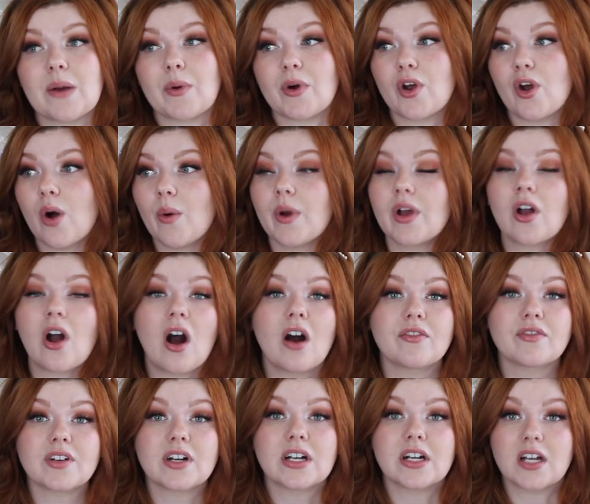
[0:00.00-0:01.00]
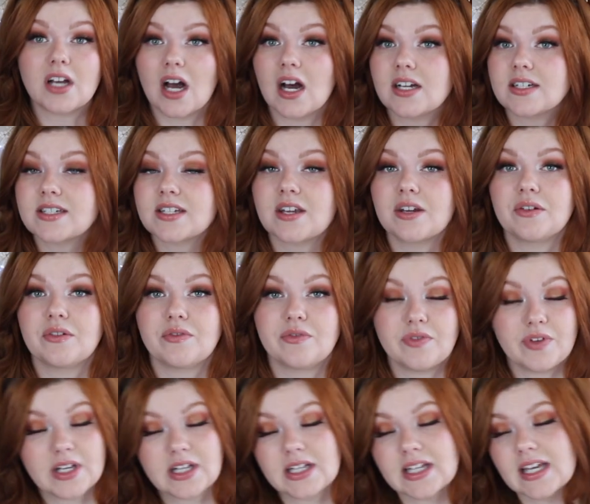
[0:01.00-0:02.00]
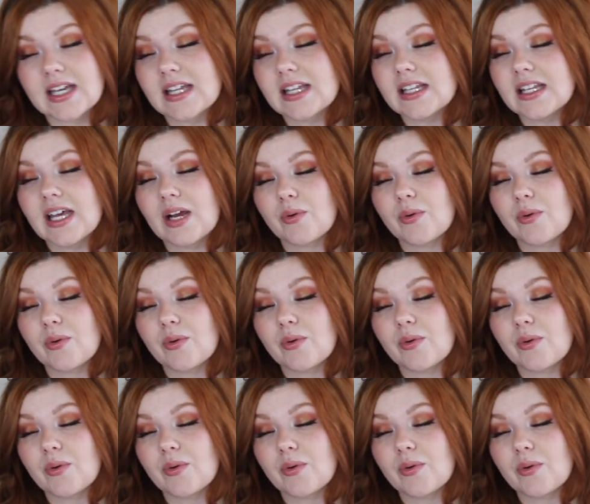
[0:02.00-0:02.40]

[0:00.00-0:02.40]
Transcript: they were going off a gut feeling.